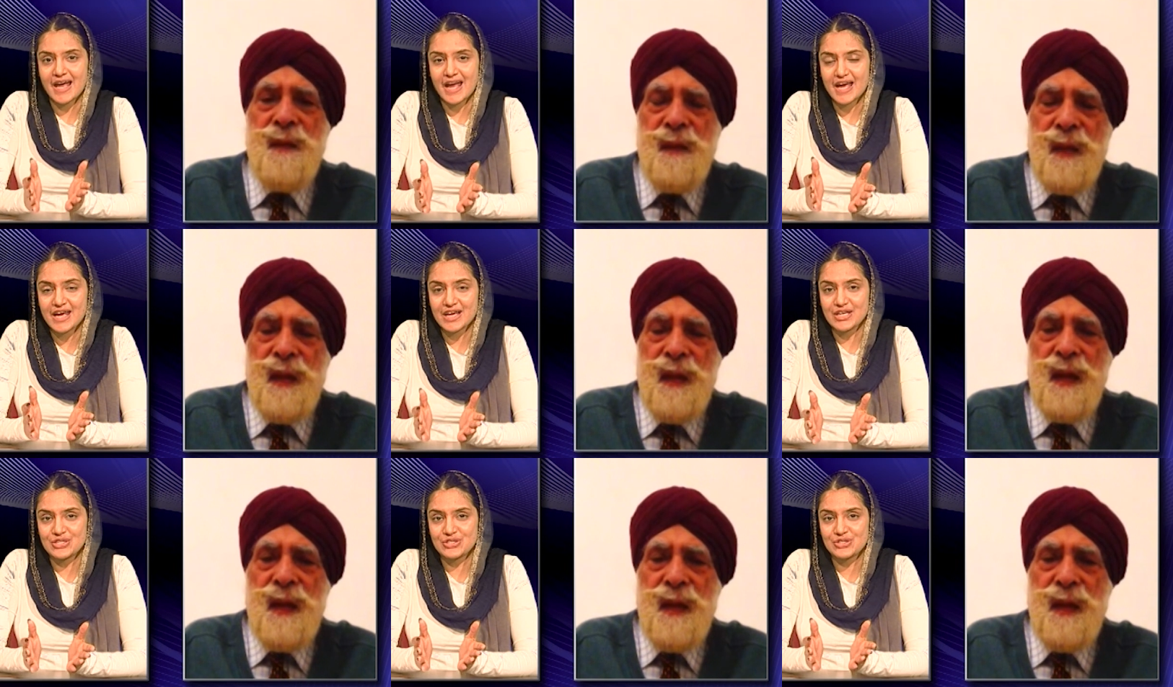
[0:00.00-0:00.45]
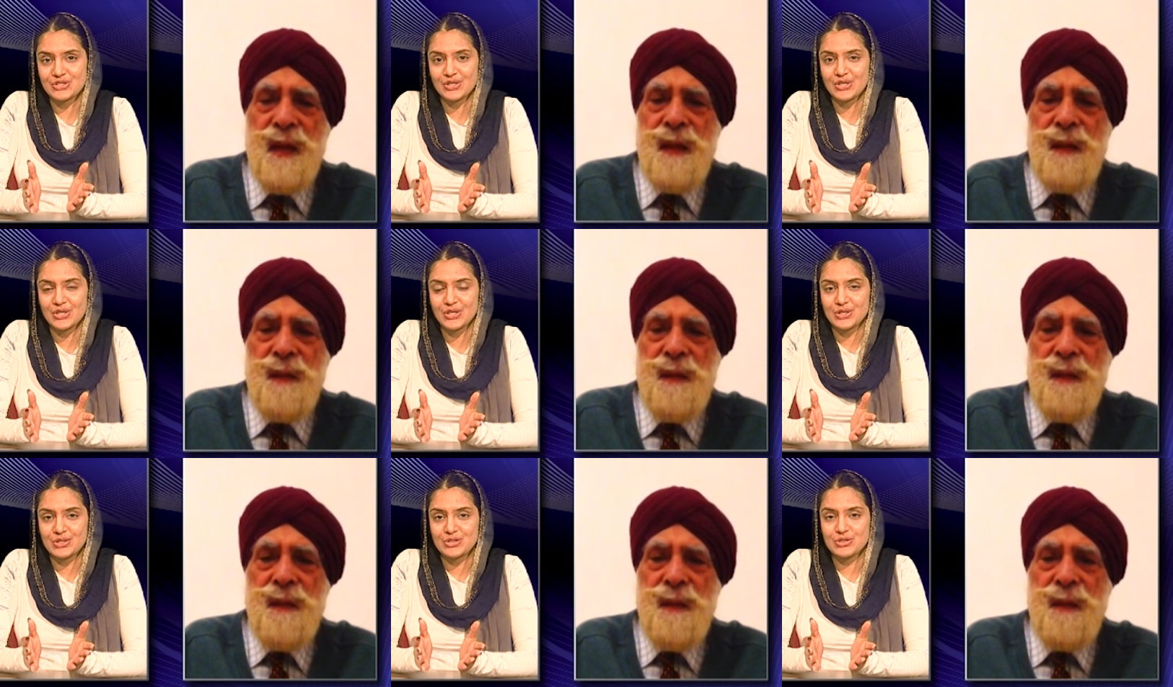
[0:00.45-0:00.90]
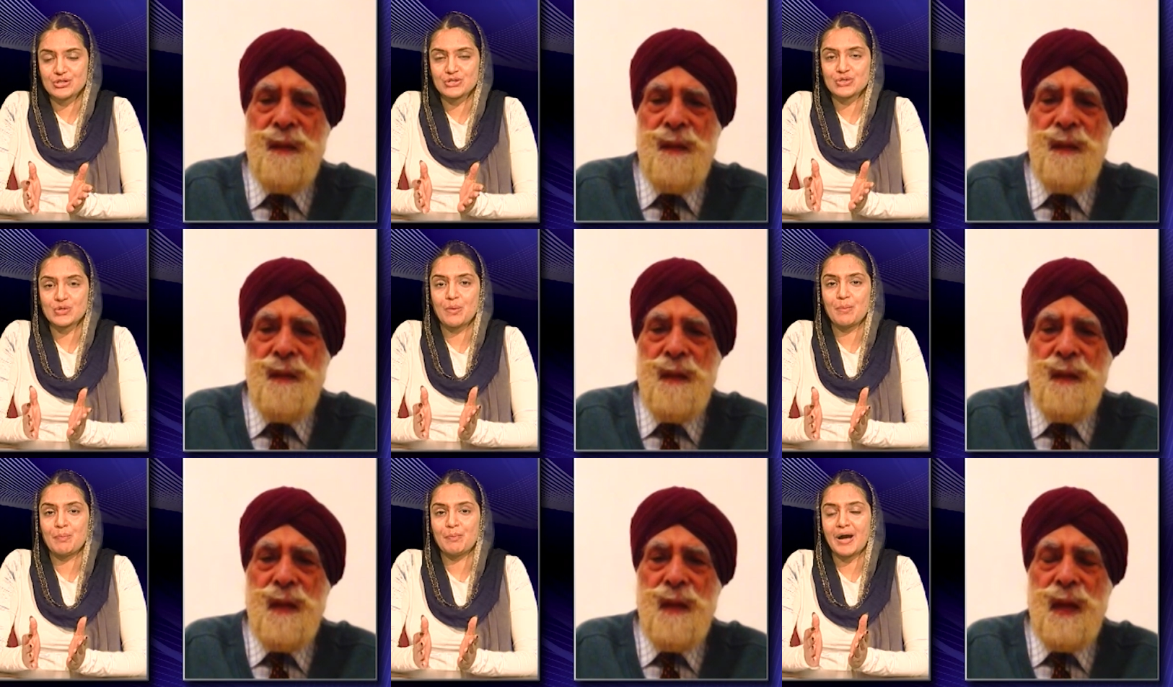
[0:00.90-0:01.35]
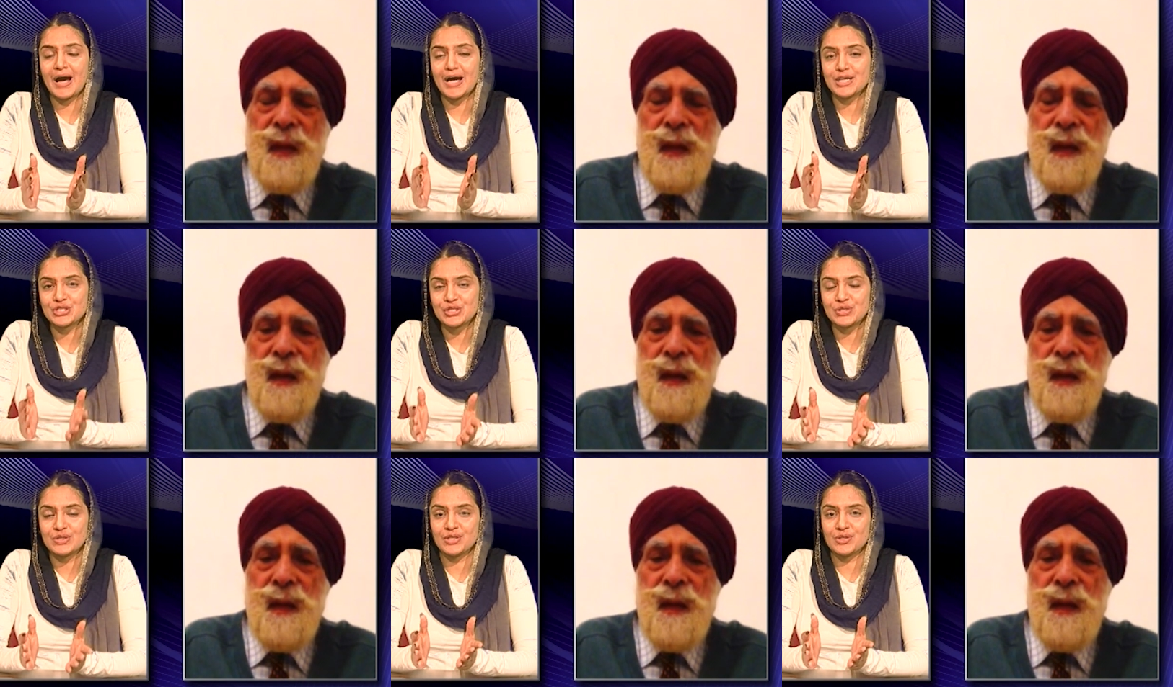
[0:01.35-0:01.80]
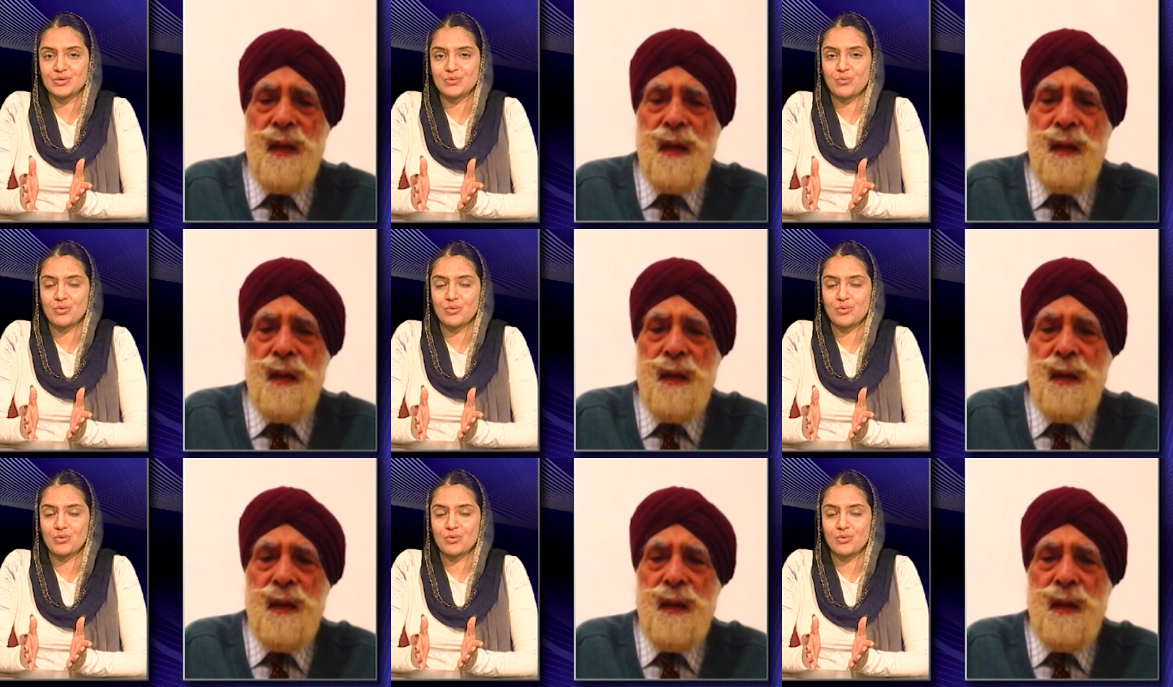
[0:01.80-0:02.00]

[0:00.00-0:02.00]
Speaker 1: age, you're so passionate,